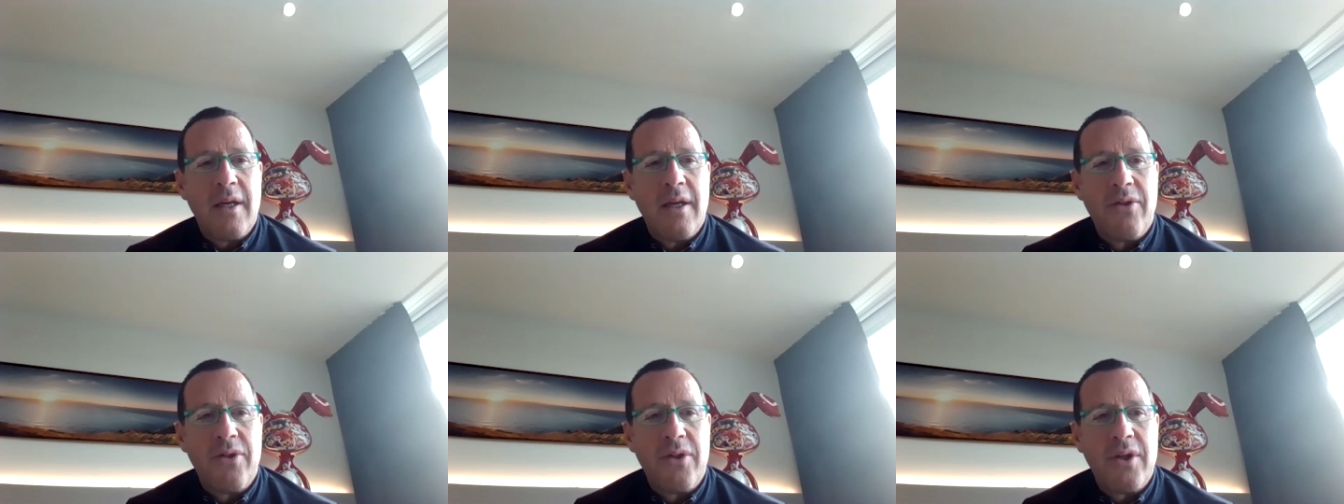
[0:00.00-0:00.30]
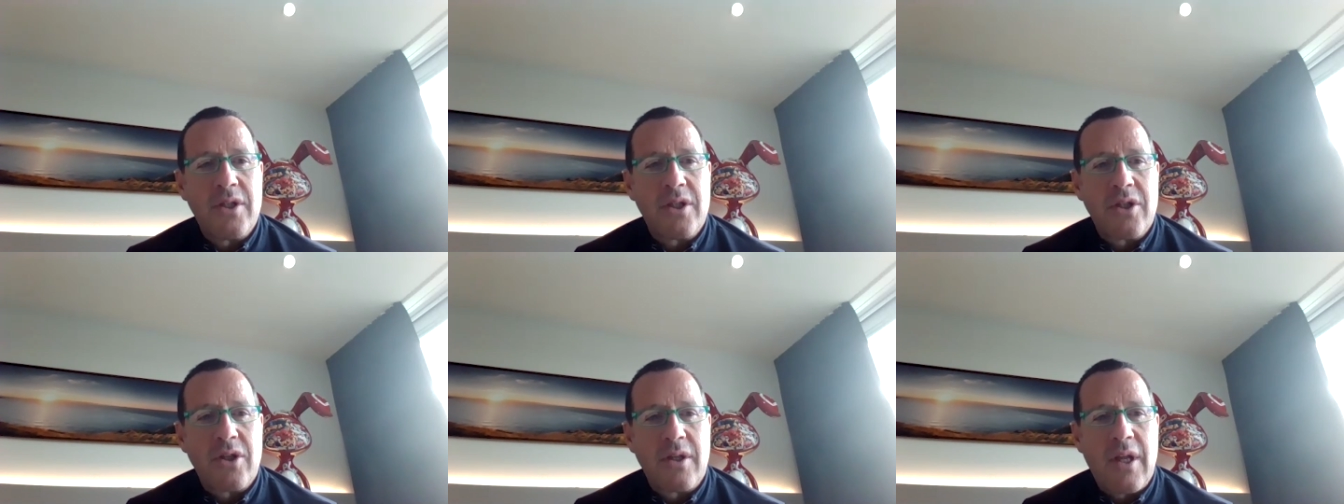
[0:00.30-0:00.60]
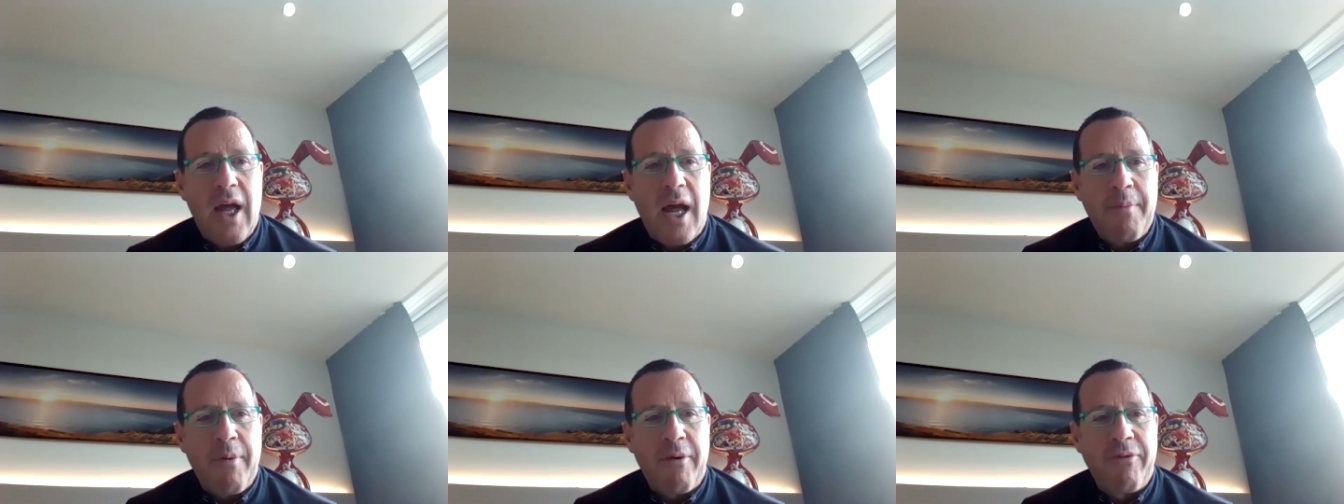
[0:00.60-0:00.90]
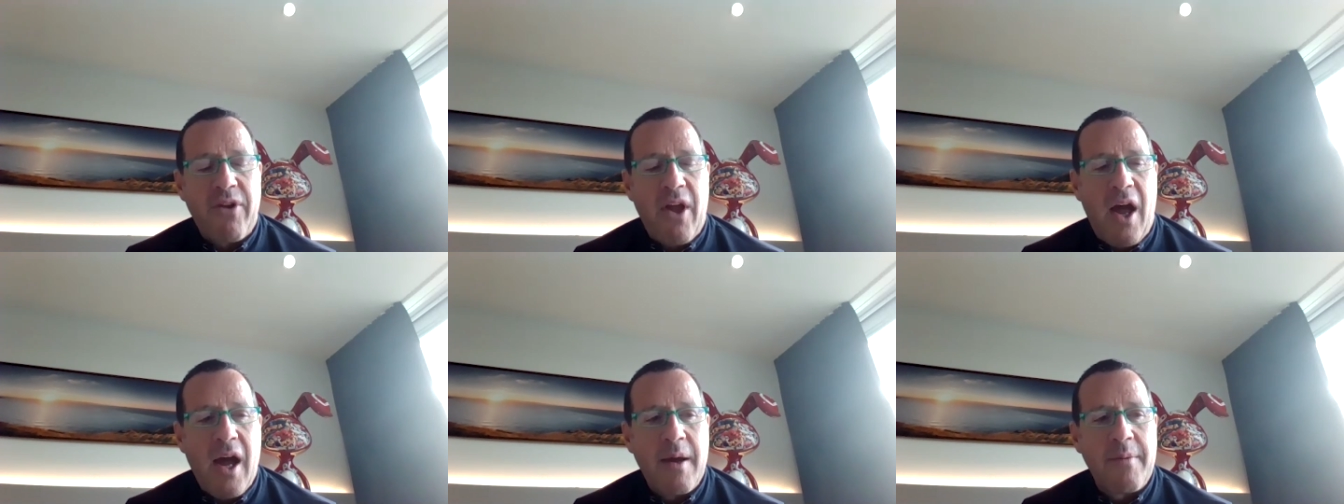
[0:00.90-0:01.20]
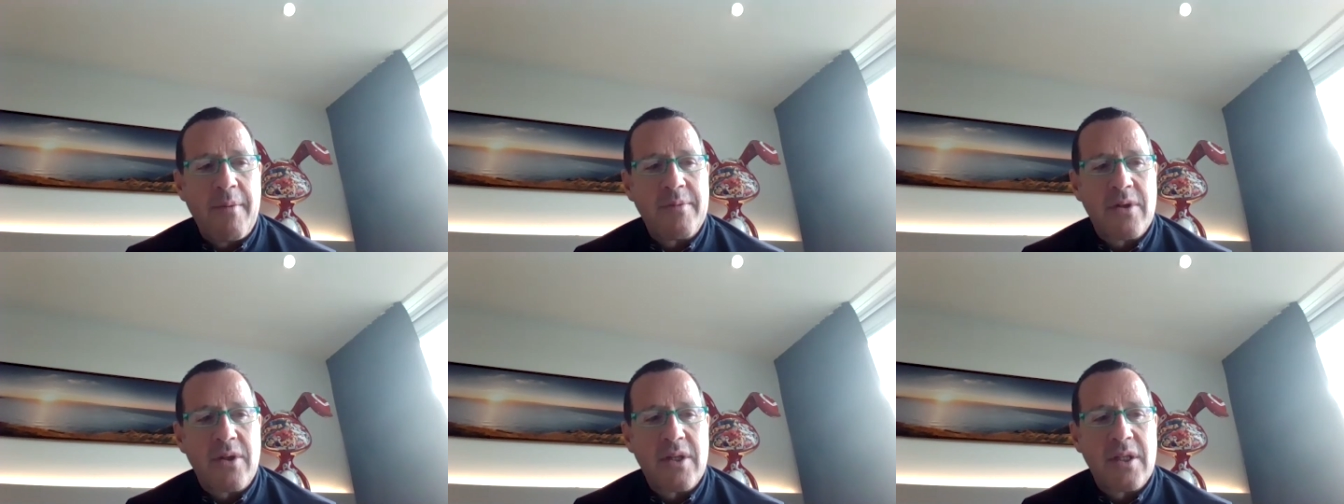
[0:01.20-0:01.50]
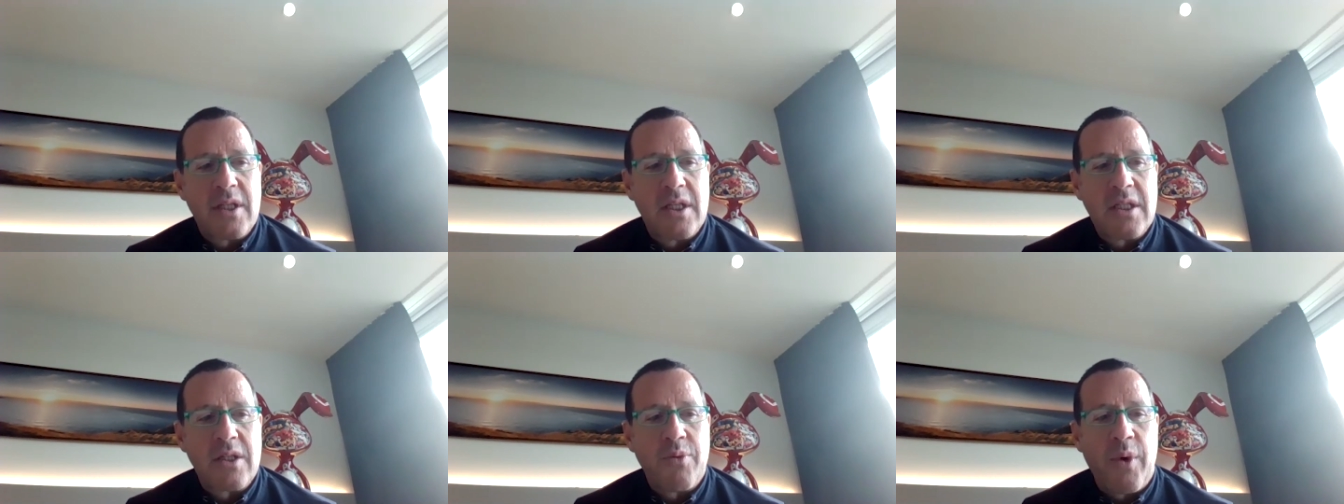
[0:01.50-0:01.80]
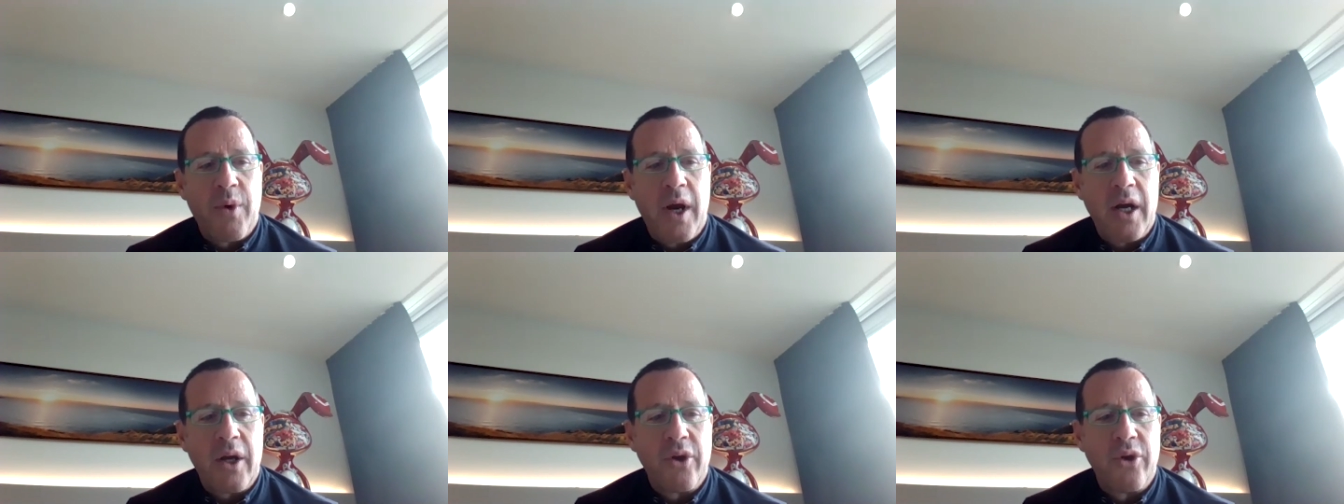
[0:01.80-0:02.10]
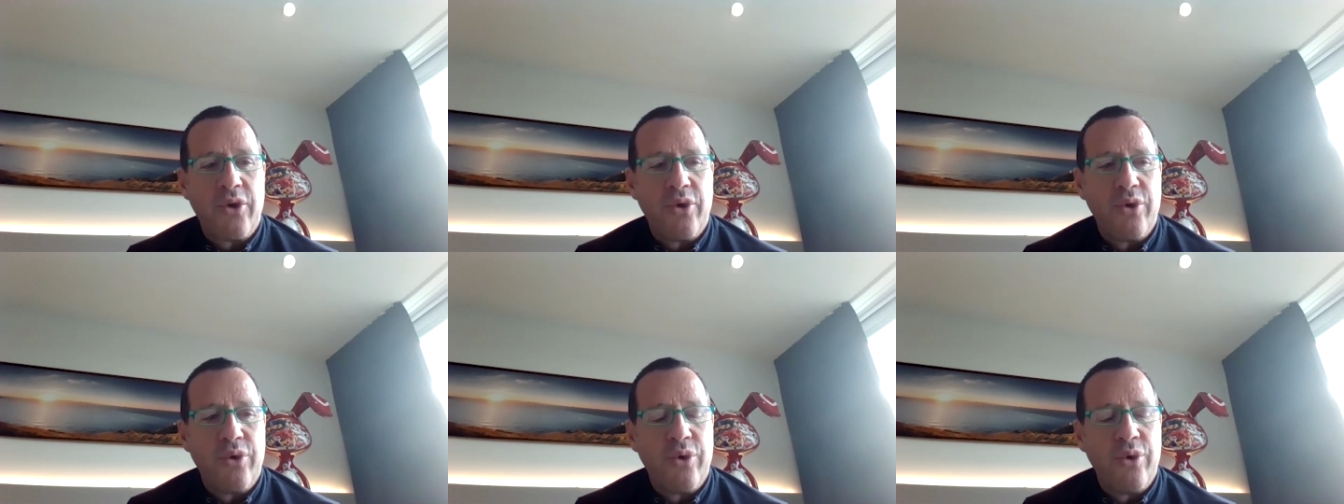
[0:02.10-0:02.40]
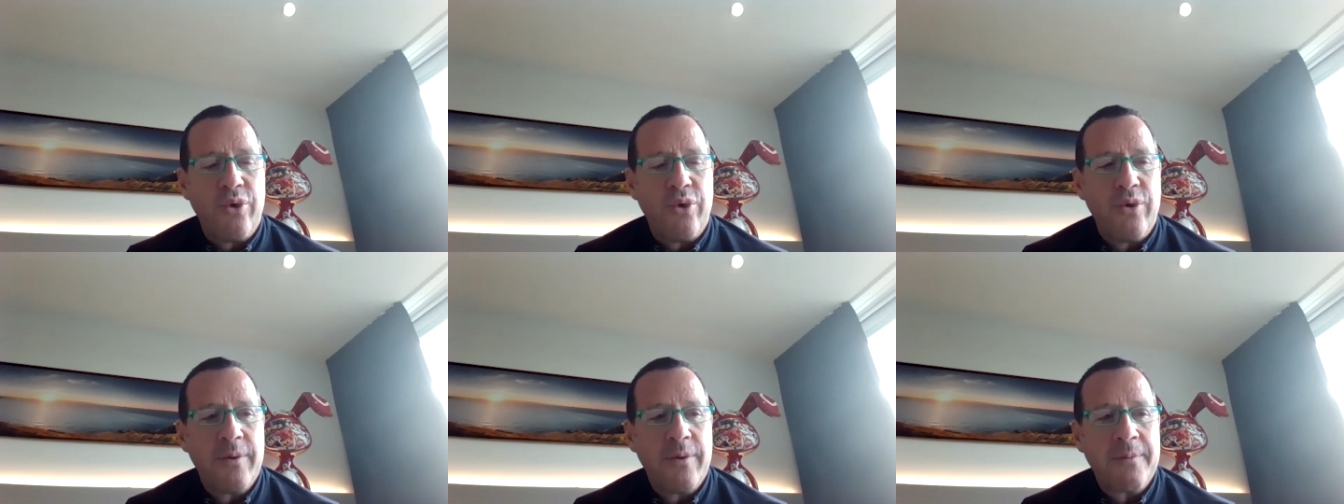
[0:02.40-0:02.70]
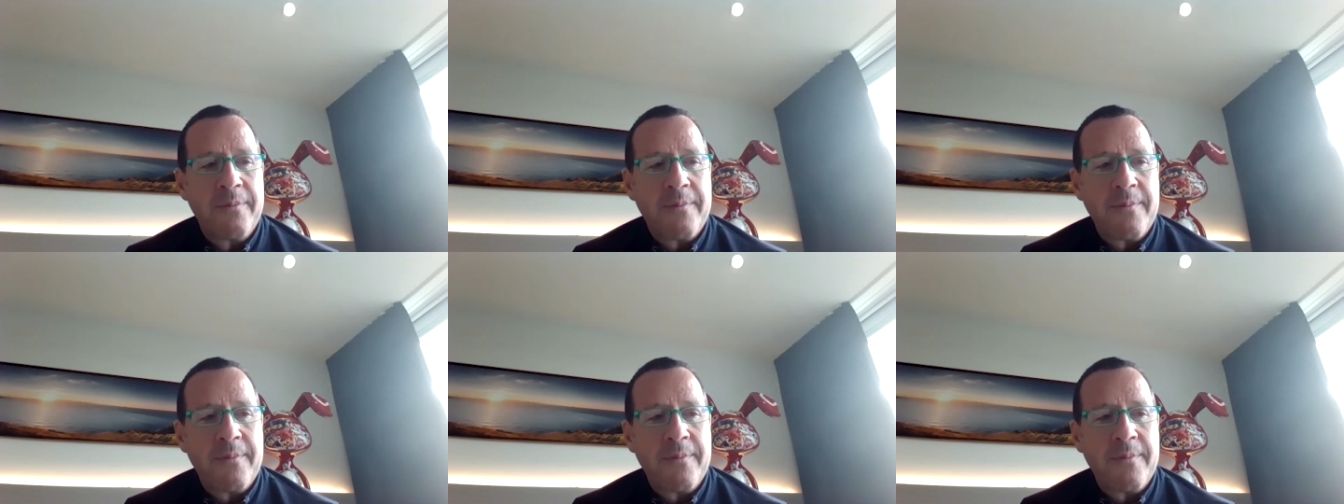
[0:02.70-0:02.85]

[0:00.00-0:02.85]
in this type of times, this is where you